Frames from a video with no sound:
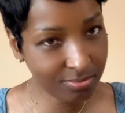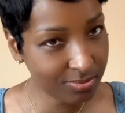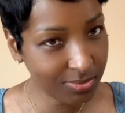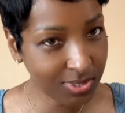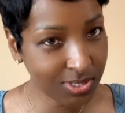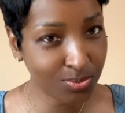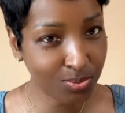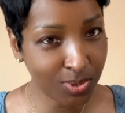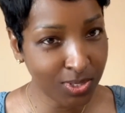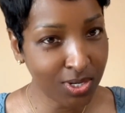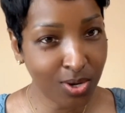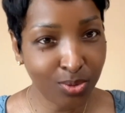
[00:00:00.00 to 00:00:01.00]
as we
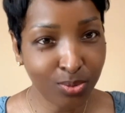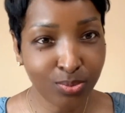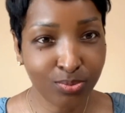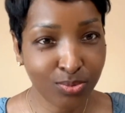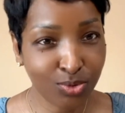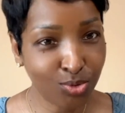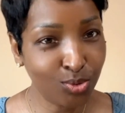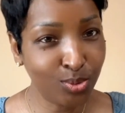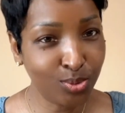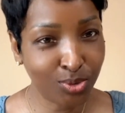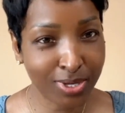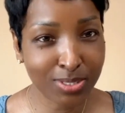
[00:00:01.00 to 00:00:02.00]
know, true
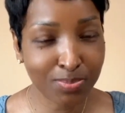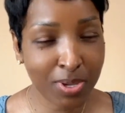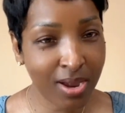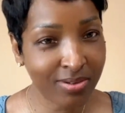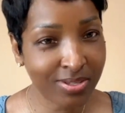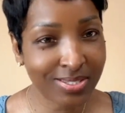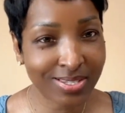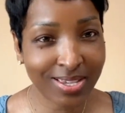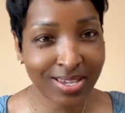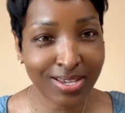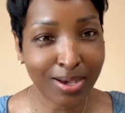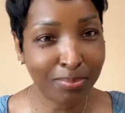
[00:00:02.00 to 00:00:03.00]

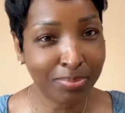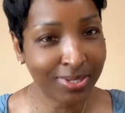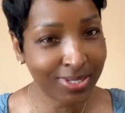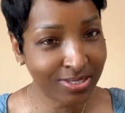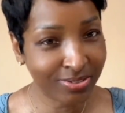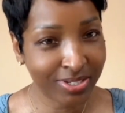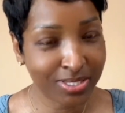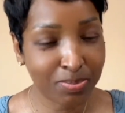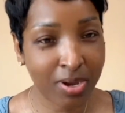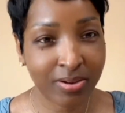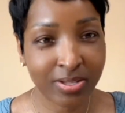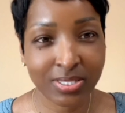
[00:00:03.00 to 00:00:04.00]
transparency, complete
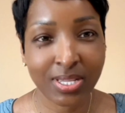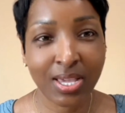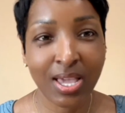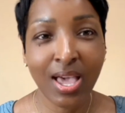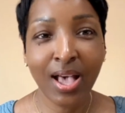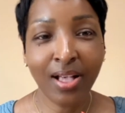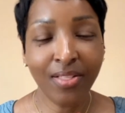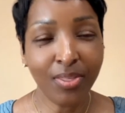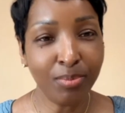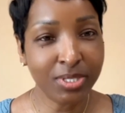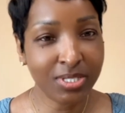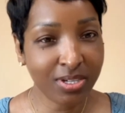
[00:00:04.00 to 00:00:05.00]
transparency, the
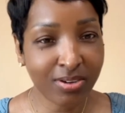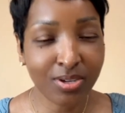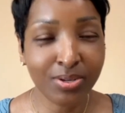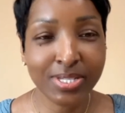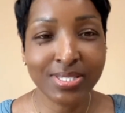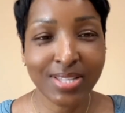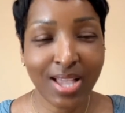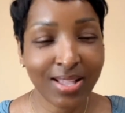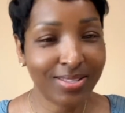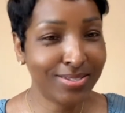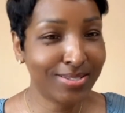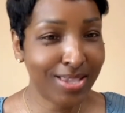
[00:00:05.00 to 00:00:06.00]
material is not
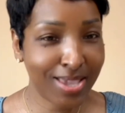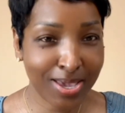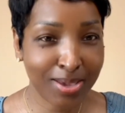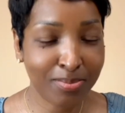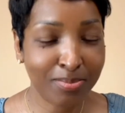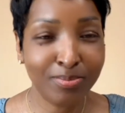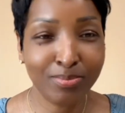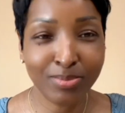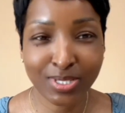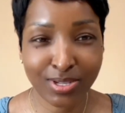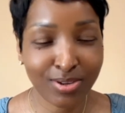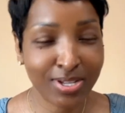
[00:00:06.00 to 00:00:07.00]
the same
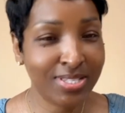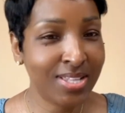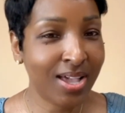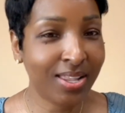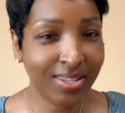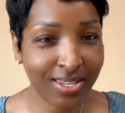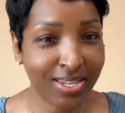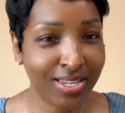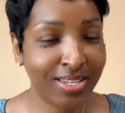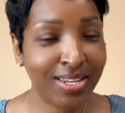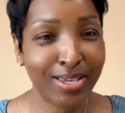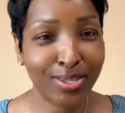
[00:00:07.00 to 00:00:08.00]
material. It's not
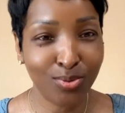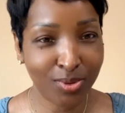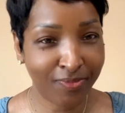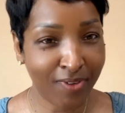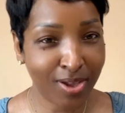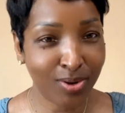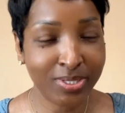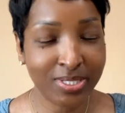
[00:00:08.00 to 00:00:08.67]
linen like you would find on